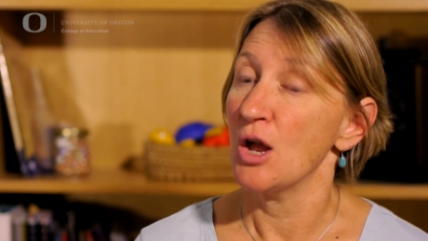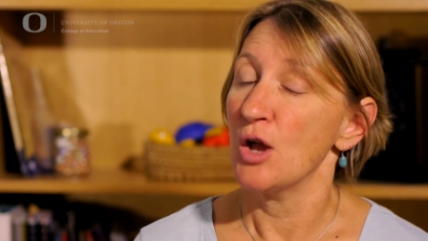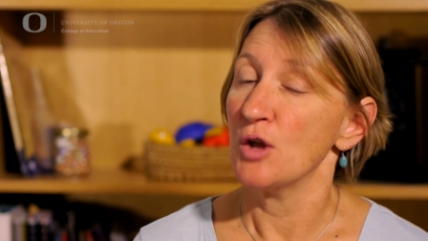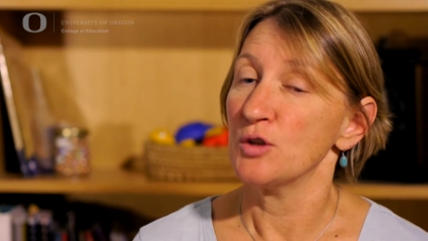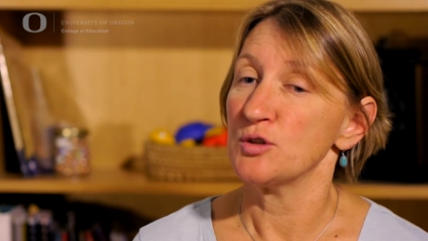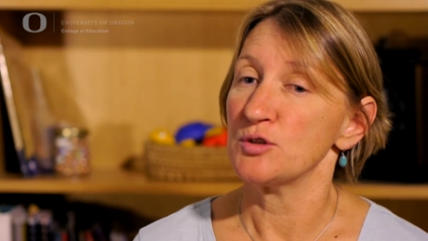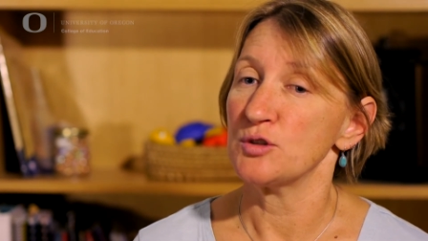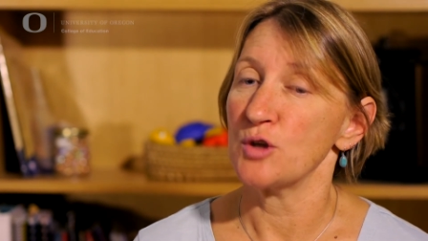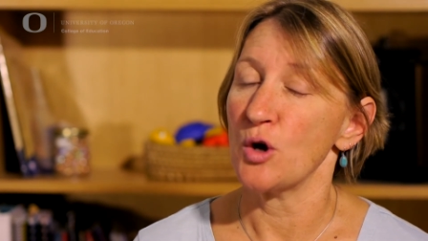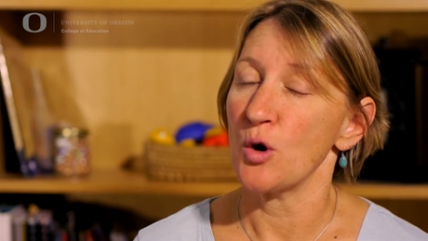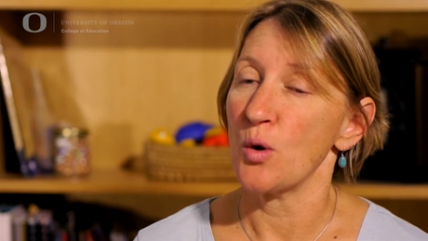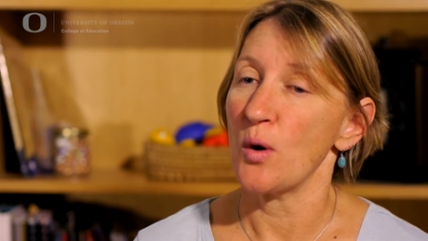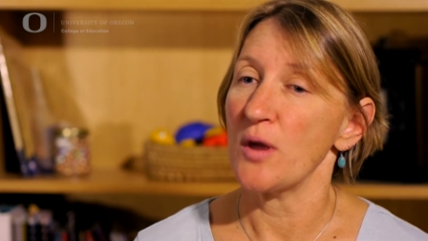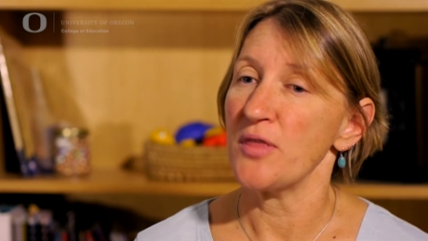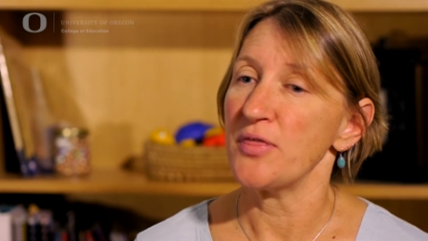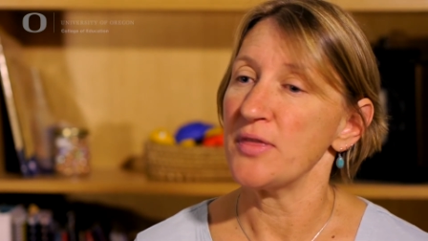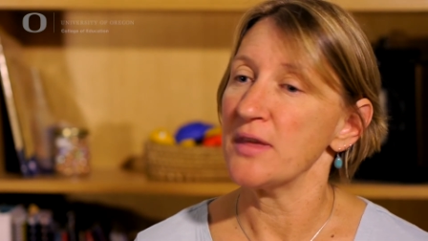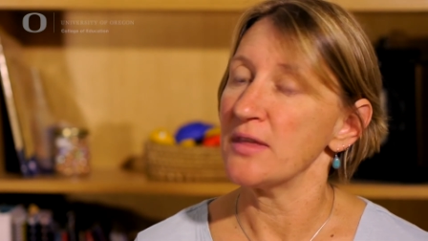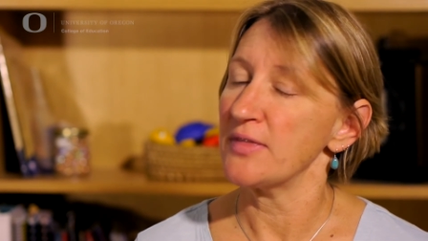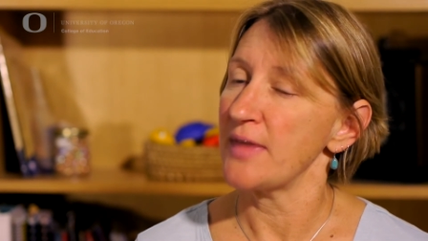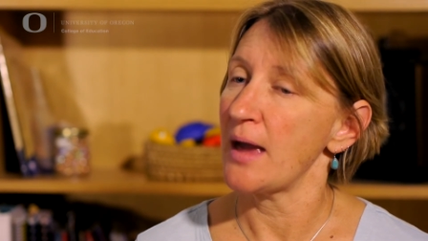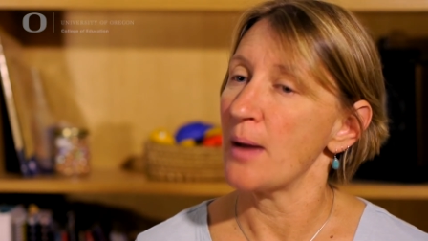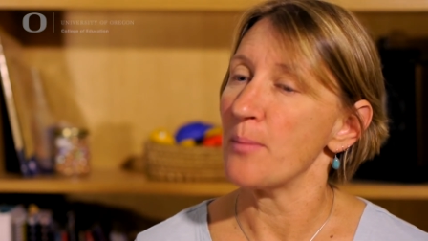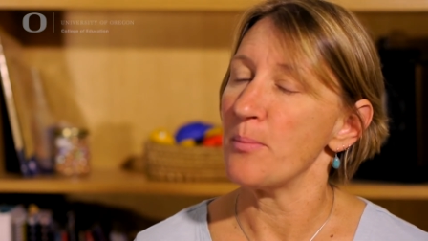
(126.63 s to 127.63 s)
So I
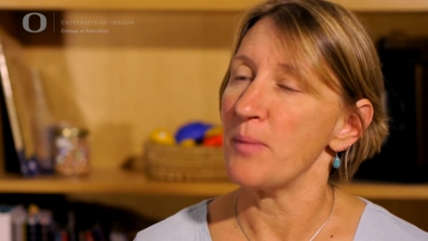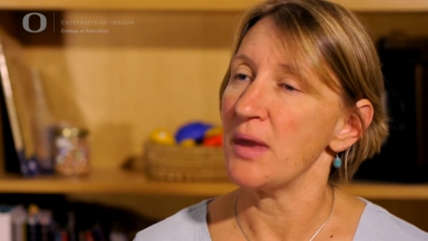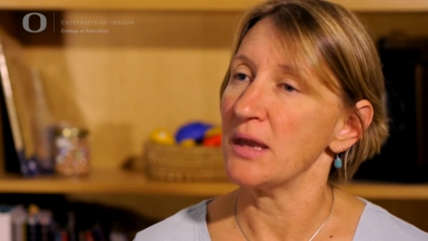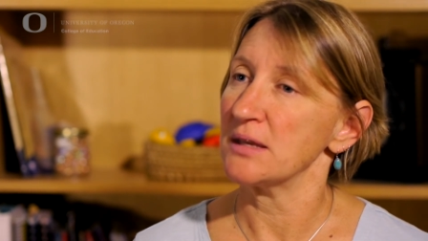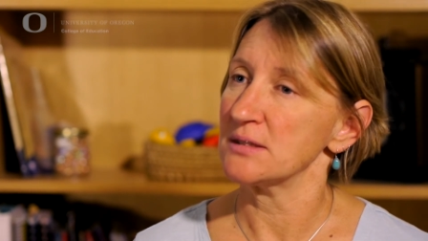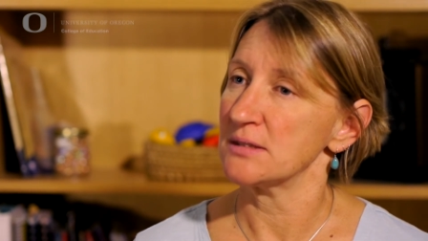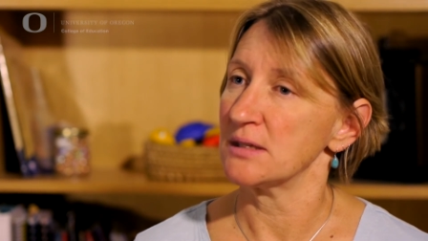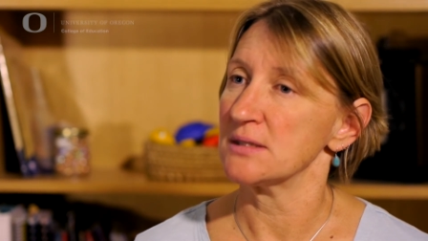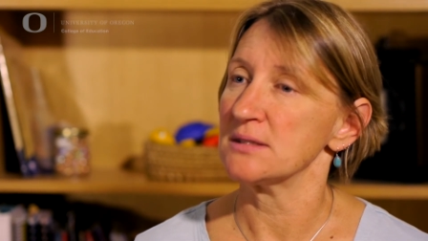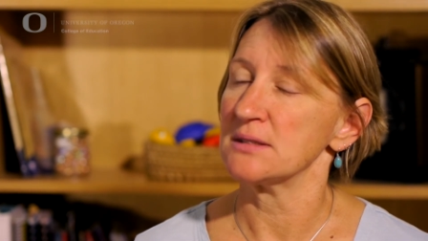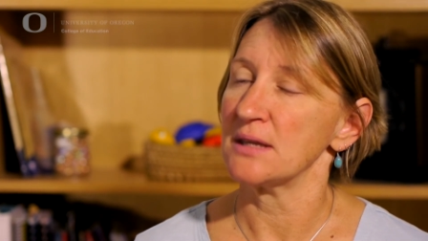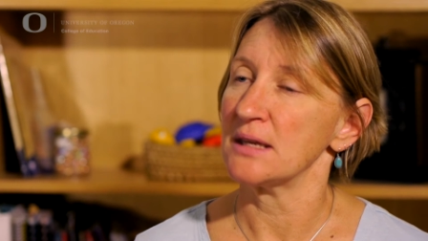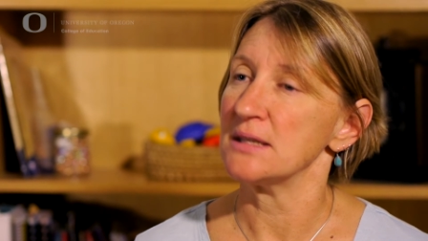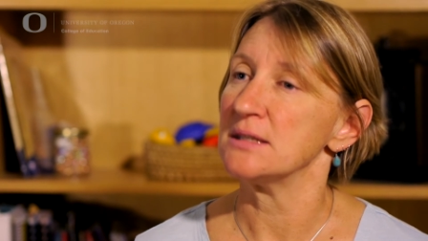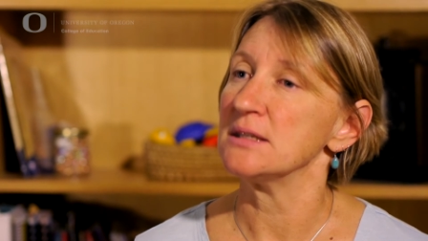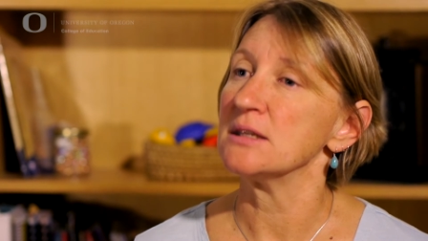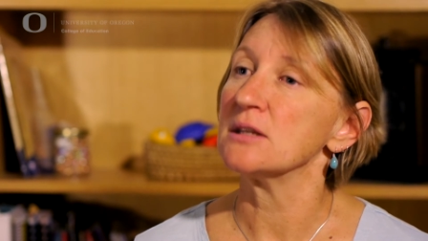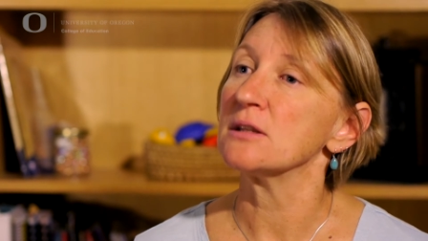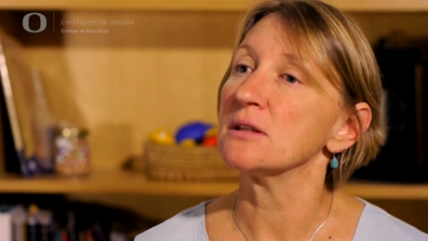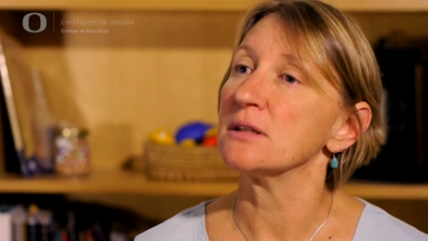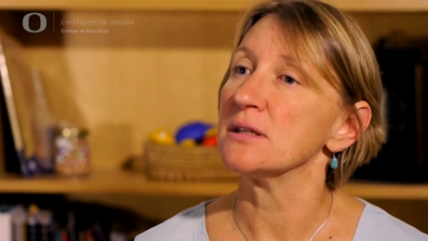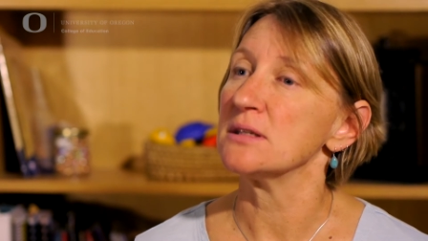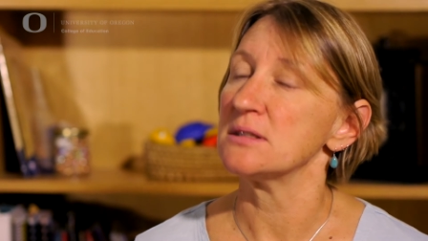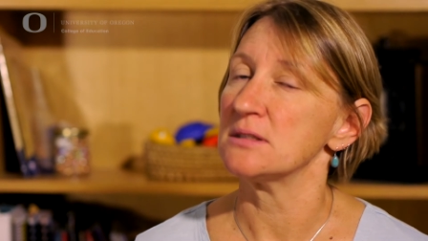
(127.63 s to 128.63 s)
think that makes us
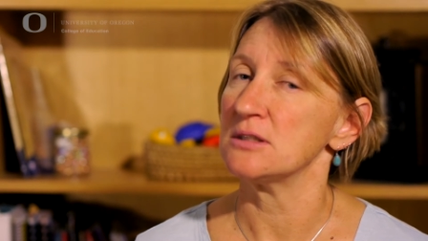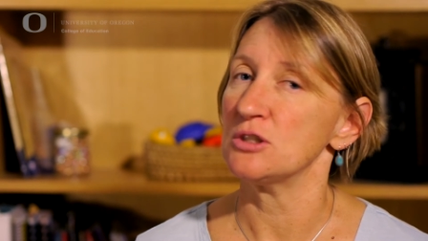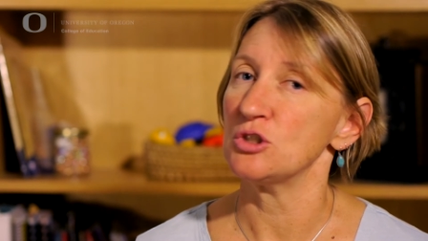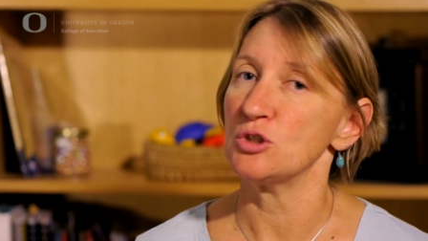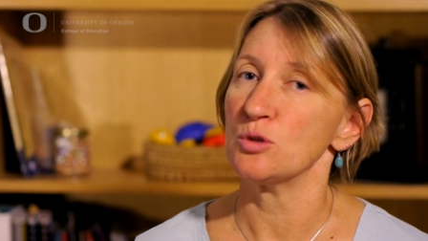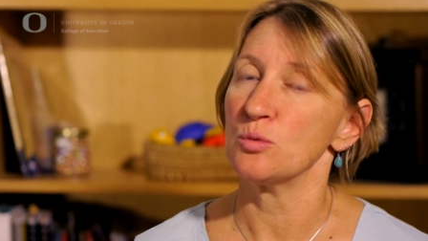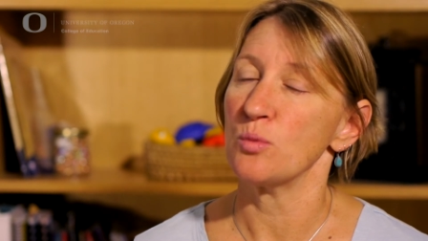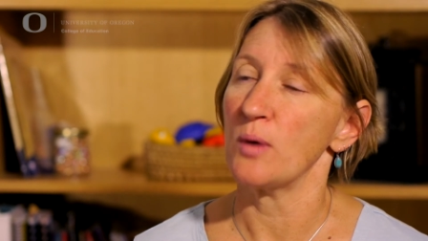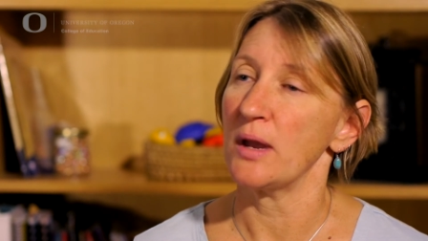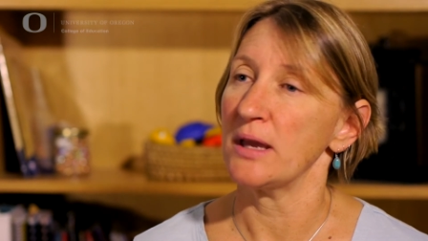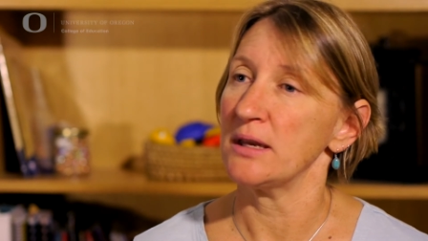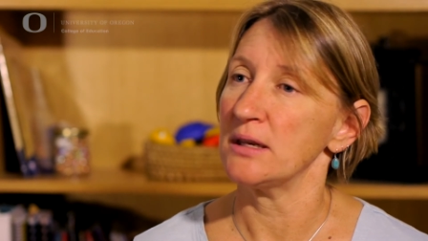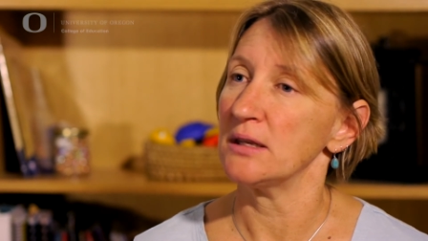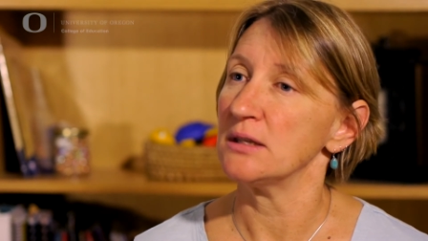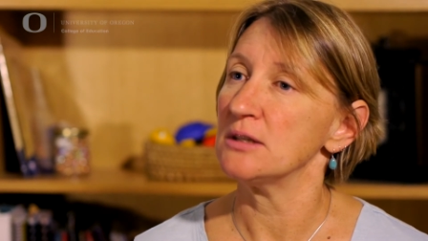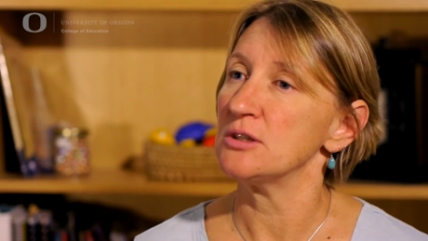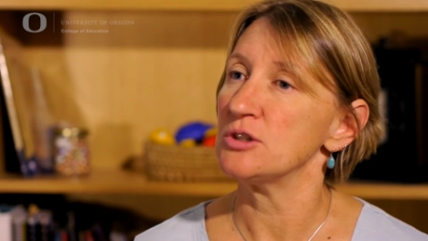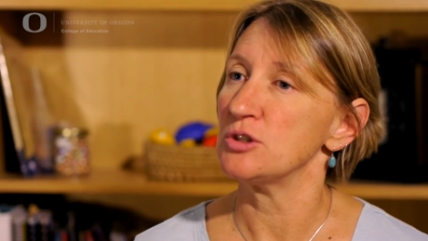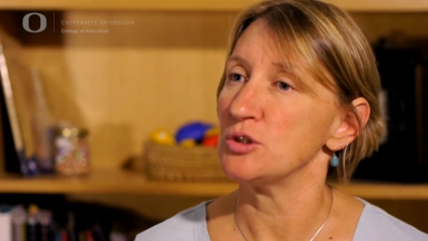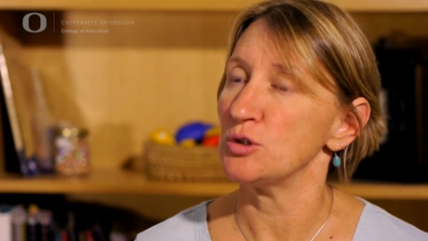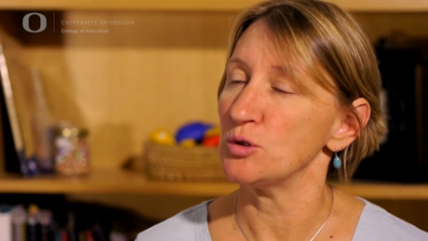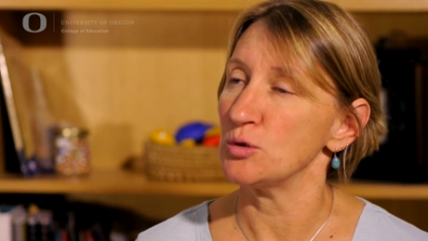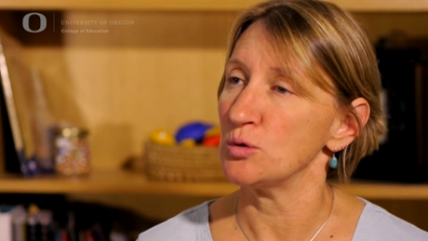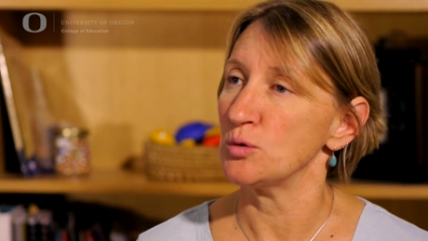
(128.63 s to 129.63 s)
ideally situated
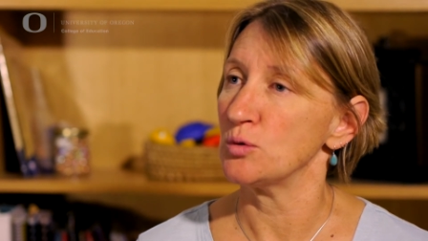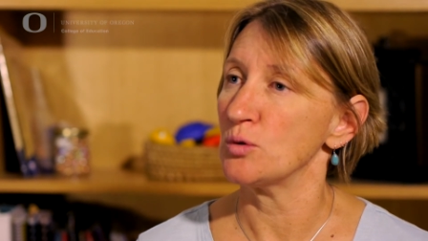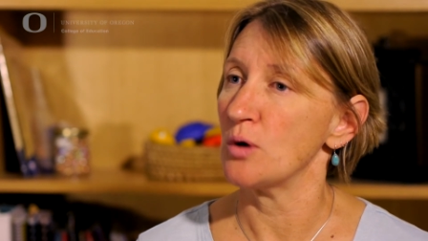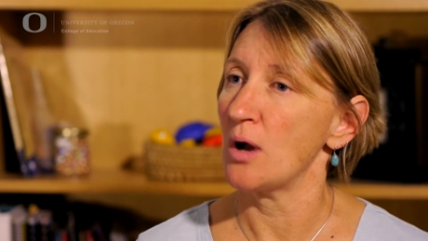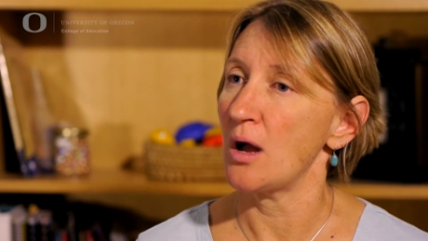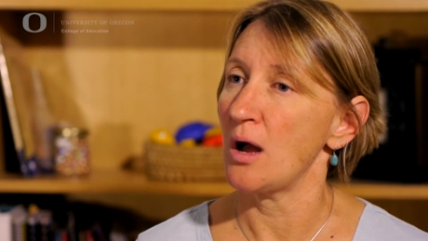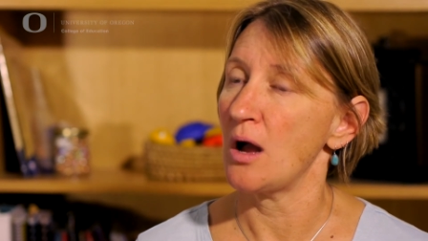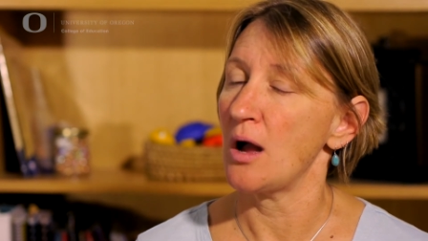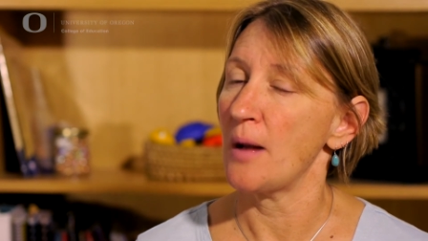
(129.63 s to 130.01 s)
to